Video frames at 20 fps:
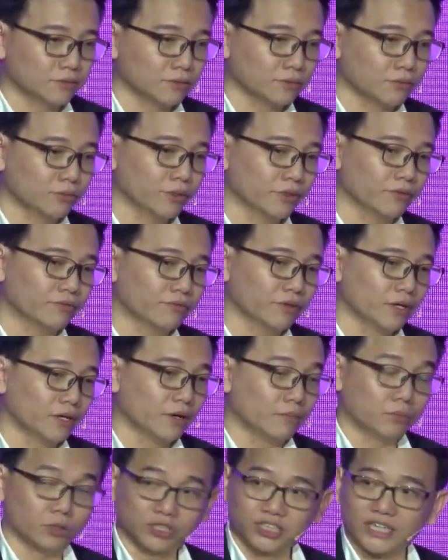with
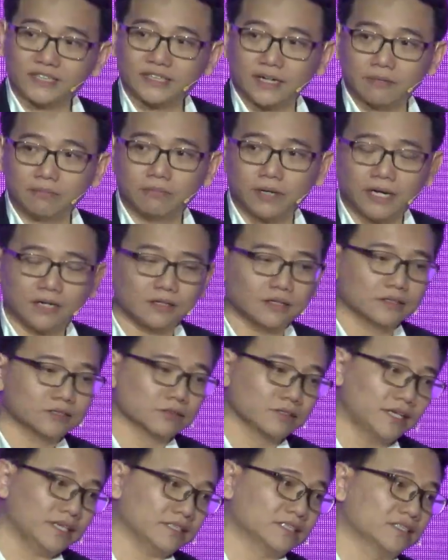Project Damba. So
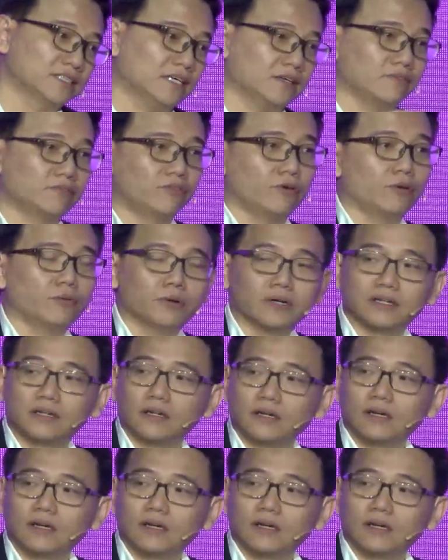that's set forward